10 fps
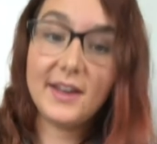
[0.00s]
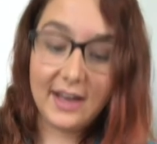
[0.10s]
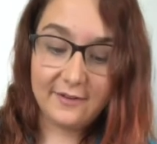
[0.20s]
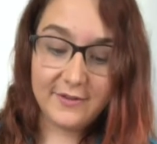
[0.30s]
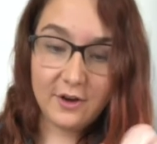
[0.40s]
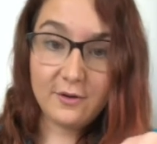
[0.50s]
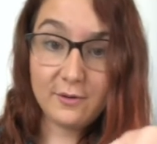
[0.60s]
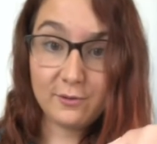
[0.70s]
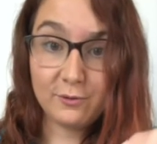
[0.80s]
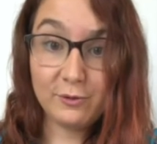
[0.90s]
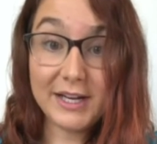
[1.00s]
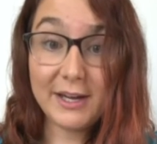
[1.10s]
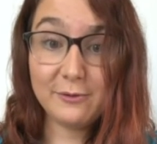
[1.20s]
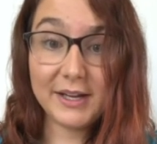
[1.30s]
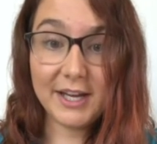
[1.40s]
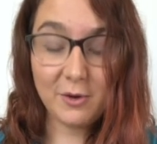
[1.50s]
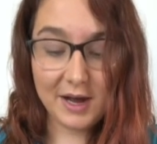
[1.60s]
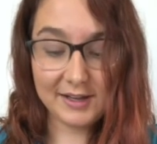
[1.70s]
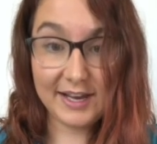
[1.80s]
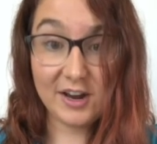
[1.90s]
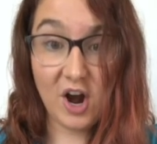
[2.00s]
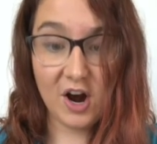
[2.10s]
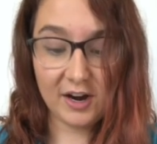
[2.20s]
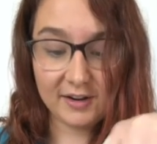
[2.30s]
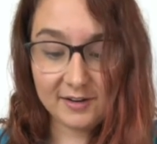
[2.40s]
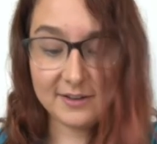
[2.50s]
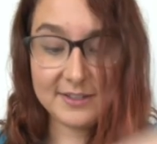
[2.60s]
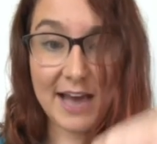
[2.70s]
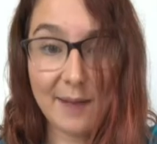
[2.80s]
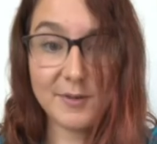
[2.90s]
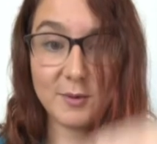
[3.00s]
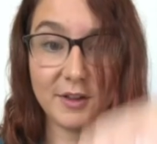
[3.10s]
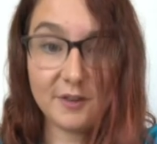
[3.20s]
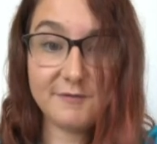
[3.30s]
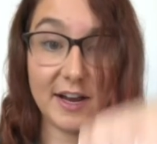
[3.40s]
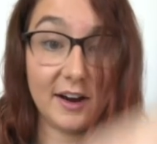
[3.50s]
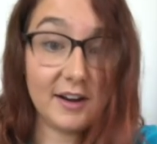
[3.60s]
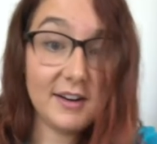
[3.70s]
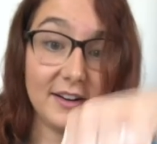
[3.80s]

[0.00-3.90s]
if you really, really quickly and hard tap this with your finger,